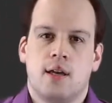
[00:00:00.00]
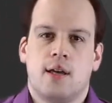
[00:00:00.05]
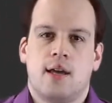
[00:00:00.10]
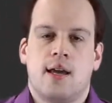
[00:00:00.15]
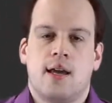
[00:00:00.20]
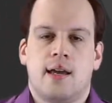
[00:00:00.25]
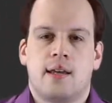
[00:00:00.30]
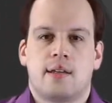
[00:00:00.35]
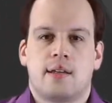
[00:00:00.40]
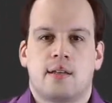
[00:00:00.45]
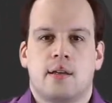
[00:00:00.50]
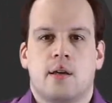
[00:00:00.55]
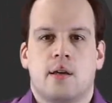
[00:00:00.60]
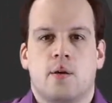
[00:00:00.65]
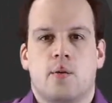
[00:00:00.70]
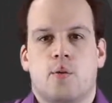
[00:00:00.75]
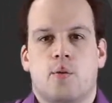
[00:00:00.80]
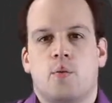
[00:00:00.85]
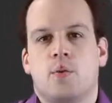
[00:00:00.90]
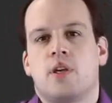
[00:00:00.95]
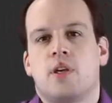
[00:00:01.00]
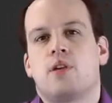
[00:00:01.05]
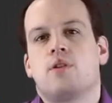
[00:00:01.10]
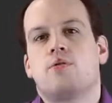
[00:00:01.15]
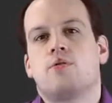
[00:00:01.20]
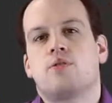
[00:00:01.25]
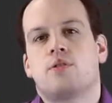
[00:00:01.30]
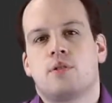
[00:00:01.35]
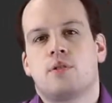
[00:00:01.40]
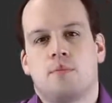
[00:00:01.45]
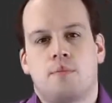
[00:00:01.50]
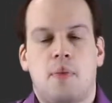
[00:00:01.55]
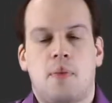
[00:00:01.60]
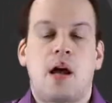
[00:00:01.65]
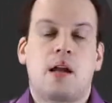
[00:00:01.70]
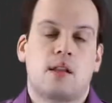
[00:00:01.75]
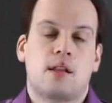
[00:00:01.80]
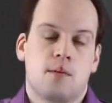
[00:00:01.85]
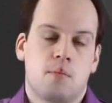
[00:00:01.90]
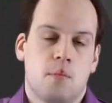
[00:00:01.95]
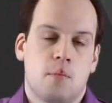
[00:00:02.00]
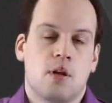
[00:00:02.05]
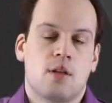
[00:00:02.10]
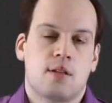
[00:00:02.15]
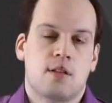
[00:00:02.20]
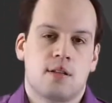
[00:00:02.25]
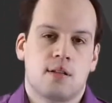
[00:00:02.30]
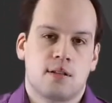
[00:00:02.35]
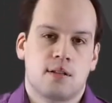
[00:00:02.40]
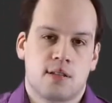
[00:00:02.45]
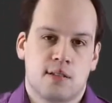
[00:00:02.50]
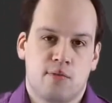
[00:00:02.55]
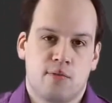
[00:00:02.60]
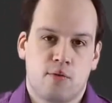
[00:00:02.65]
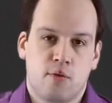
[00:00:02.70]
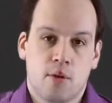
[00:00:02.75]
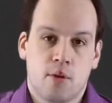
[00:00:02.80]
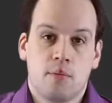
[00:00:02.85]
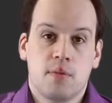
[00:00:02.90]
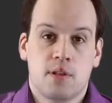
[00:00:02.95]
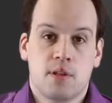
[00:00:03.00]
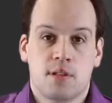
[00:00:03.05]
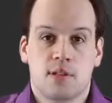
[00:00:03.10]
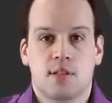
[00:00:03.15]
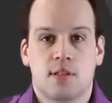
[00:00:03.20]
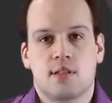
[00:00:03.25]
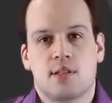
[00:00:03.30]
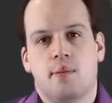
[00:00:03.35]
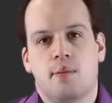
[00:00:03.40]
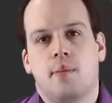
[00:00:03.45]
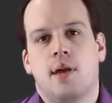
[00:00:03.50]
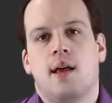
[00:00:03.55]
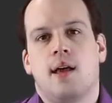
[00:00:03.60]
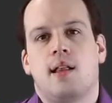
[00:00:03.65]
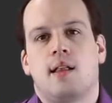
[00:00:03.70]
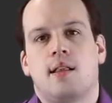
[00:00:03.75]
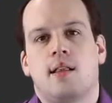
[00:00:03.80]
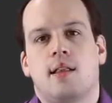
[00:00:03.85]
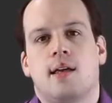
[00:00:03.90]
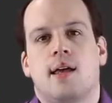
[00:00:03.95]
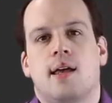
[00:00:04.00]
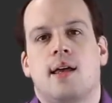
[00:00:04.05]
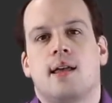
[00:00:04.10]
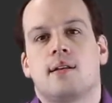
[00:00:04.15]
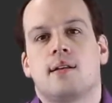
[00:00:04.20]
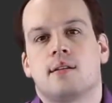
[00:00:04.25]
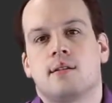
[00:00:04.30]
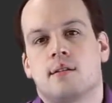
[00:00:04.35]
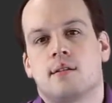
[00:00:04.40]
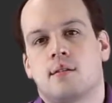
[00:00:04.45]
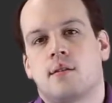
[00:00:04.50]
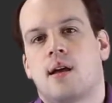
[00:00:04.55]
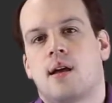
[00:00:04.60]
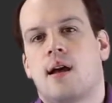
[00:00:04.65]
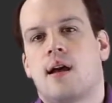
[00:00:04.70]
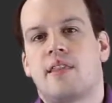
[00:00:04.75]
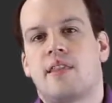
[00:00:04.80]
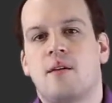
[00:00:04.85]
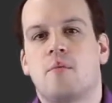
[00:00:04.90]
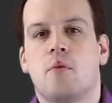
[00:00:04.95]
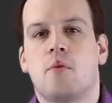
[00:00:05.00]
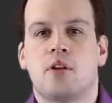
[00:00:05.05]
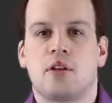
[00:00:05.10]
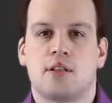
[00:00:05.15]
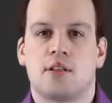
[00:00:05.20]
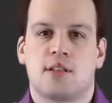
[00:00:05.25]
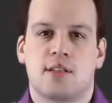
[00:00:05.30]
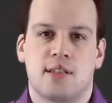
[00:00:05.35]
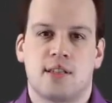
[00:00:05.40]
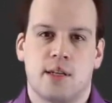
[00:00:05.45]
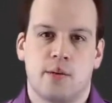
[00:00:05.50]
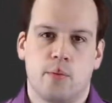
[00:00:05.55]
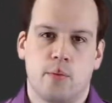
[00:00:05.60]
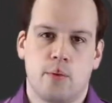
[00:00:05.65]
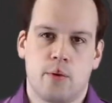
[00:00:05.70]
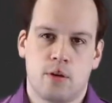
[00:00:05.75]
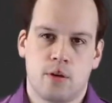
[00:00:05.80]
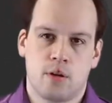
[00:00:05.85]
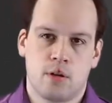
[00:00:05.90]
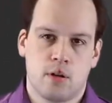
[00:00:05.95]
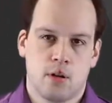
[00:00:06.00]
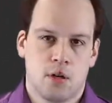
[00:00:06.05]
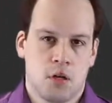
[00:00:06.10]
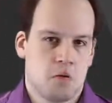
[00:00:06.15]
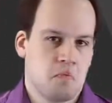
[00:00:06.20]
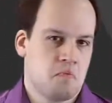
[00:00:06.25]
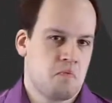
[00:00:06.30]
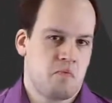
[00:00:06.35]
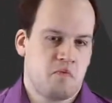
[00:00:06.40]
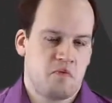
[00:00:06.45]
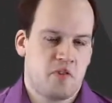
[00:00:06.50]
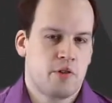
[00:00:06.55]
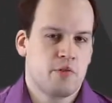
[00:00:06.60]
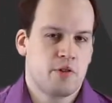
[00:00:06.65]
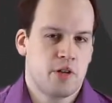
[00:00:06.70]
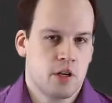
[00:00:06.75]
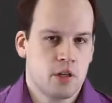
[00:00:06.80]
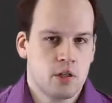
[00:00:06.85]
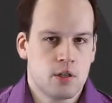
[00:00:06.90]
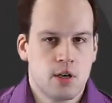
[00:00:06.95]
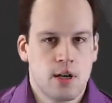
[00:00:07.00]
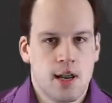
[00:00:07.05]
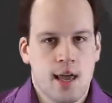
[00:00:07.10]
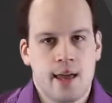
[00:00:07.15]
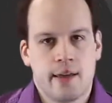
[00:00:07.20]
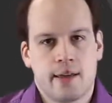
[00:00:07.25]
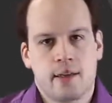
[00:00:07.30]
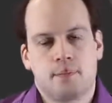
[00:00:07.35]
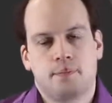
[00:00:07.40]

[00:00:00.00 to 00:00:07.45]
and we used partly models from the SysML and other models that were very lookalike.